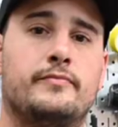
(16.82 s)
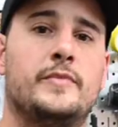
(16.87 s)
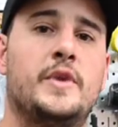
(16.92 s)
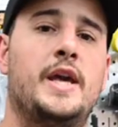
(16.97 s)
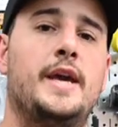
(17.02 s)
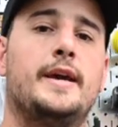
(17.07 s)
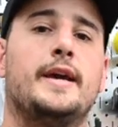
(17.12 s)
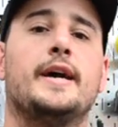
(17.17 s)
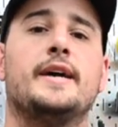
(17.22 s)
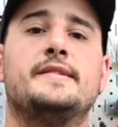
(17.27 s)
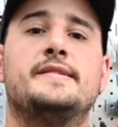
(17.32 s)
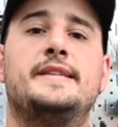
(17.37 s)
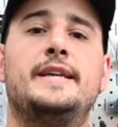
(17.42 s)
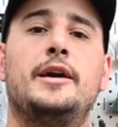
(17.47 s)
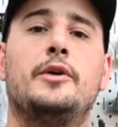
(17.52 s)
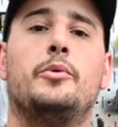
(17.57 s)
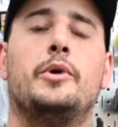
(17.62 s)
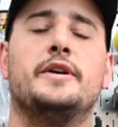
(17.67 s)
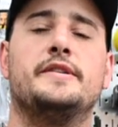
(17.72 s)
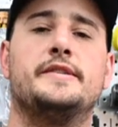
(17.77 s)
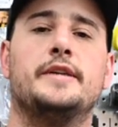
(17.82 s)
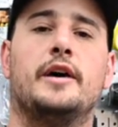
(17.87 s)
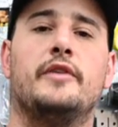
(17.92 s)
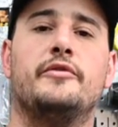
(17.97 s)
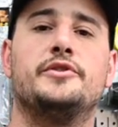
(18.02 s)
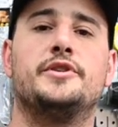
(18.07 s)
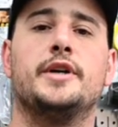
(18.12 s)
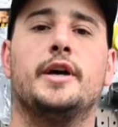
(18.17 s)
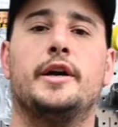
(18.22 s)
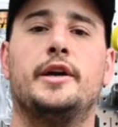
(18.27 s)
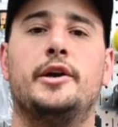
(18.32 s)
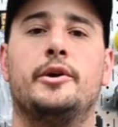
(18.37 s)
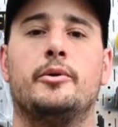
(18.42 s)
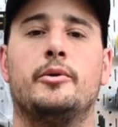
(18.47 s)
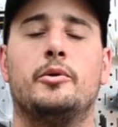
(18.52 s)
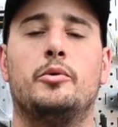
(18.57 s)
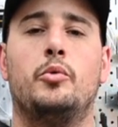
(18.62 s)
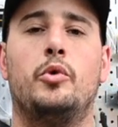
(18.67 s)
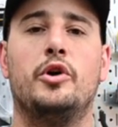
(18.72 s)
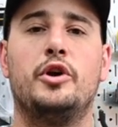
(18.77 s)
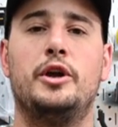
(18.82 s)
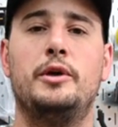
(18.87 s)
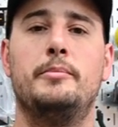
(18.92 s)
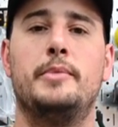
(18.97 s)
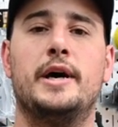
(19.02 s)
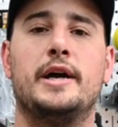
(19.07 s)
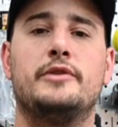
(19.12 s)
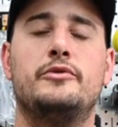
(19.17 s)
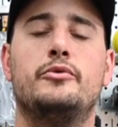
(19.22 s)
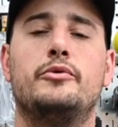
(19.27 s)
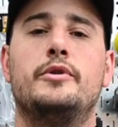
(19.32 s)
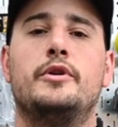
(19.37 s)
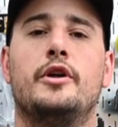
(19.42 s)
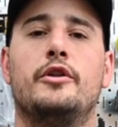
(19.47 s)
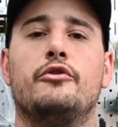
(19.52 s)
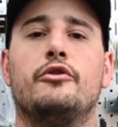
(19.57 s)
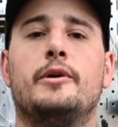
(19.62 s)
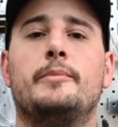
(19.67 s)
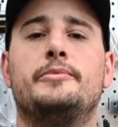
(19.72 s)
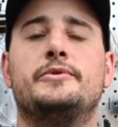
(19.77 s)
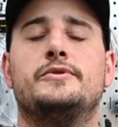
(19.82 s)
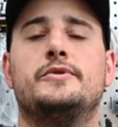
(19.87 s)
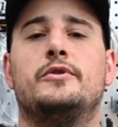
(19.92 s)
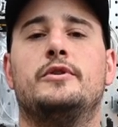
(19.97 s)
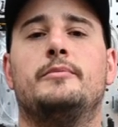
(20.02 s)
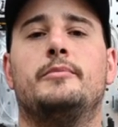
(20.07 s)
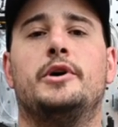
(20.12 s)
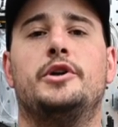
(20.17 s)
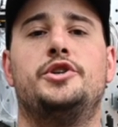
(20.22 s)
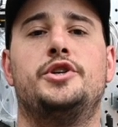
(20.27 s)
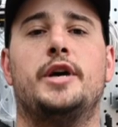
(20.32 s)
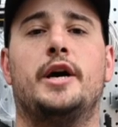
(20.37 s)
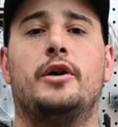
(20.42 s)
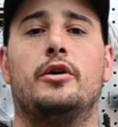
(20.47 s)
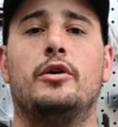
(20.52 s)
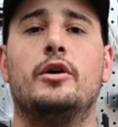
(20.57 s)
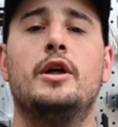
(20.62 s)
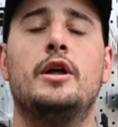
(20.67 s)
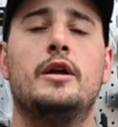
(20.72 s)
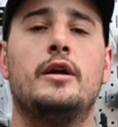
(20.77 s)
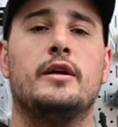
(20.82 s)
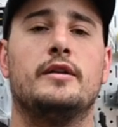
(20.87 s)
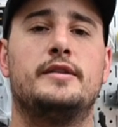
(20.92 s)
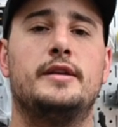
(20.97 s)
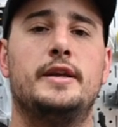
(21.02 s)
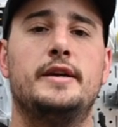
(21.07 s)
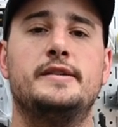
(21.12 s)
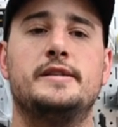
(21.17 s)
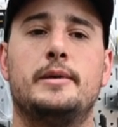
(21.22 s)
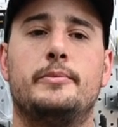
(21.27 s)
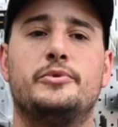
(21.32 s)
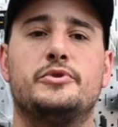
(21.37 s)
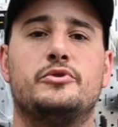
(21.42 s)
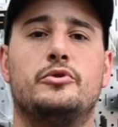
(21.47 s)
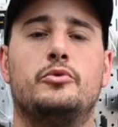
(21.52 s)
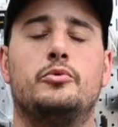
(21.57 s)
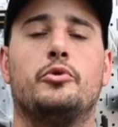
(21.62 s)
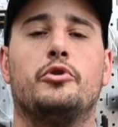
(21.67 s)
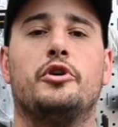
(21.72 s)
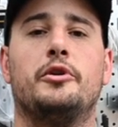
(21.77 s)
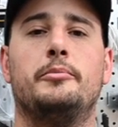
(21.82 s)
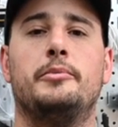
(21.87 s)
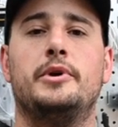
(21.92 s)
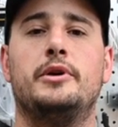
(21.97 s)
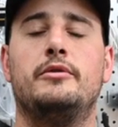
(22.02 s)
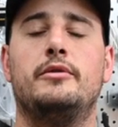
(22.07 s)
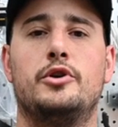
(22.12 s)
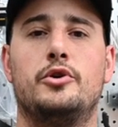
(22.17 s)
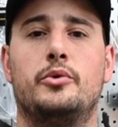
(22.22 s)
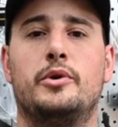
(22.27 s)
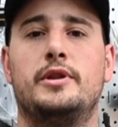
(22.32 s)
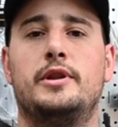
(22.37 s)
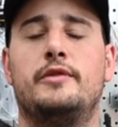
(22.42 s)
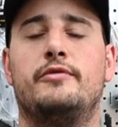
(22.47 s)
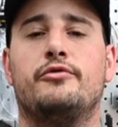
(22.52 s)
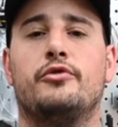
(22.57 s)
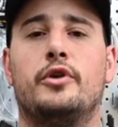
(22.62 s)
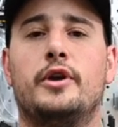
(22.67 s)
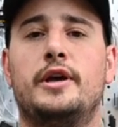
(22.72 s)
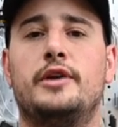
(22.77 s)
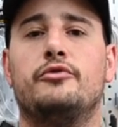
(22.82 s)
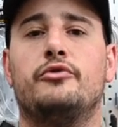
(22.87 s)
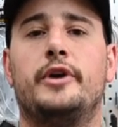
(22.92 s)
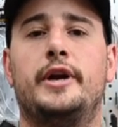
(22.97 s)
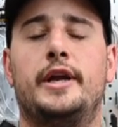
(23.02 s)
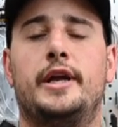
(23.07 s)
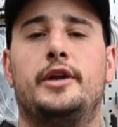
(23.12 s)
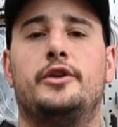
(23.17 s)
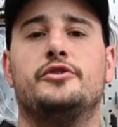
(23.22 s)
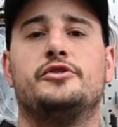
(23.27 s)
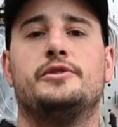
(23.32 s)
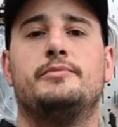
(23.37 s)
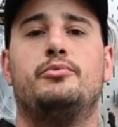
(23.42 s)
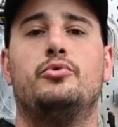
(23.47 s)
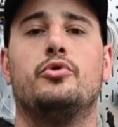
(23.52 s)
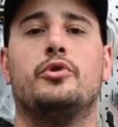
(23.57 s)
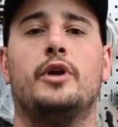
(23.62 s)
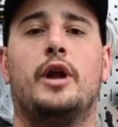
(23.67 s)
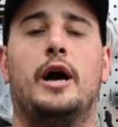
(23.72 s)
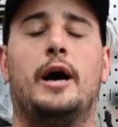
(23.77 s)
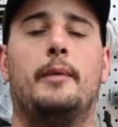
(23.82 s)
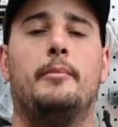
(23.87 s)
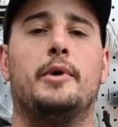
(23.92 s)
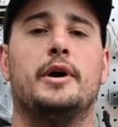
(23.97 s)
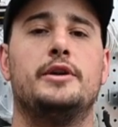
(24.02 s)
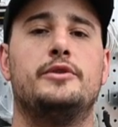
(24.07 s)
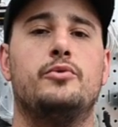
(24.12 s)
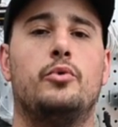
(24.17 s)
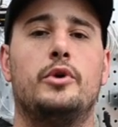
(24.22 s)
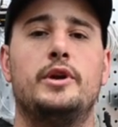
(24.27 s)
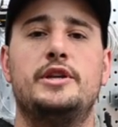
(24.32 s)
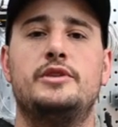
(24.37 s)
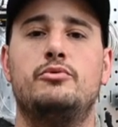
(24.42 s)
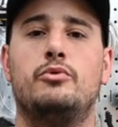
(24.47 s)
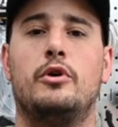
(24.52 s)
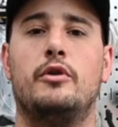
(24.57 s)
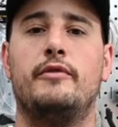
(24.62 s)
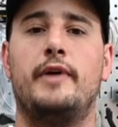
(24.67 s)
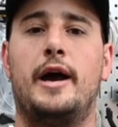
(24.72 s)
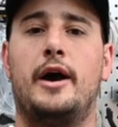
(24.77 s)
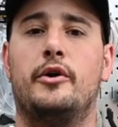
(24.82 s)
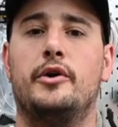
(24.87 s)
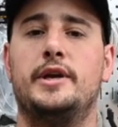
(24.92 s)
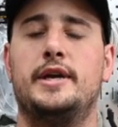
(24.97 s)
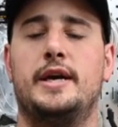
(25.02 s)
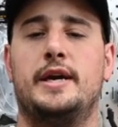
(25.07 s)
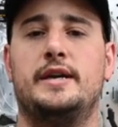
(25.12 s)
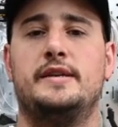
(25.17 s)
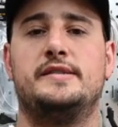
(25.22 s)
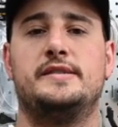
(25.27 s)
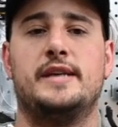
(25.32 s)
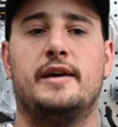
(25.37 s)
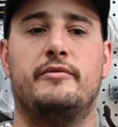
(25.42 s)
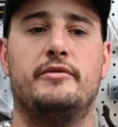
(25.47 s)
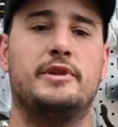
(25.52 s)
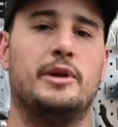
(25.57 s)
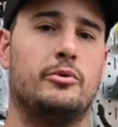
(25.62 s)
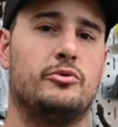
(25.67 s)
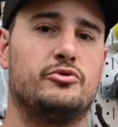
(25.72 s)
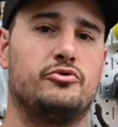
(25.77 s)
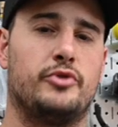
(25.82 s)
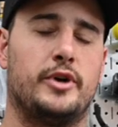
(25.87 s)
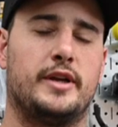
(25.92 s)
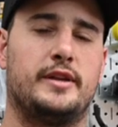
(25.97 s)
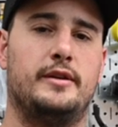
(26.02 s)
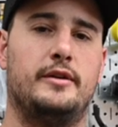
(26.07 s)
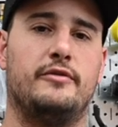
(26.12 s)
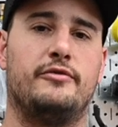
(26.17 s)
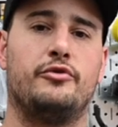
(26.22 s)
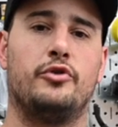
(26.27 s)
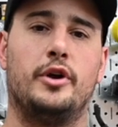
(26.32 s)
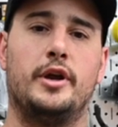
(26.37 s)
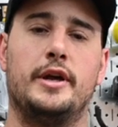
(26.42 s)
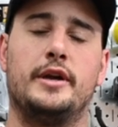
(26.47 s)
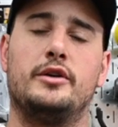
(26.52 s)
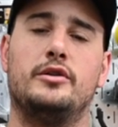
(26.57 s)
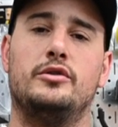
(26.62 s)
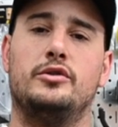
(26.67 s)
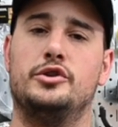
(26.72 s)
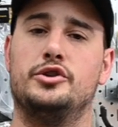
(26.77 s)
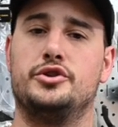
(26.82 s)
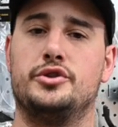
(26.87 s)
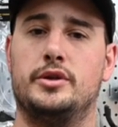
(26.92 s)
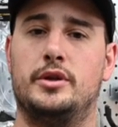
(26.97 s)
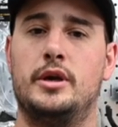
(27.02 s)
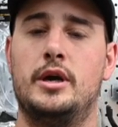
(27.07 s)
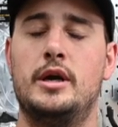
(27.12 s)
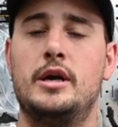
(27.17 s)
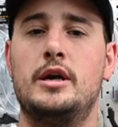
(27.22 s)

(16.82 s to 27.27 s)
Hey guys, D I Y Salvage Guy here, and welcome back to another episode of my channel. On today's episode, we're going to be doing the front end radiator support on my twenty twelve Audi A seven that was wrecked in a front end collision.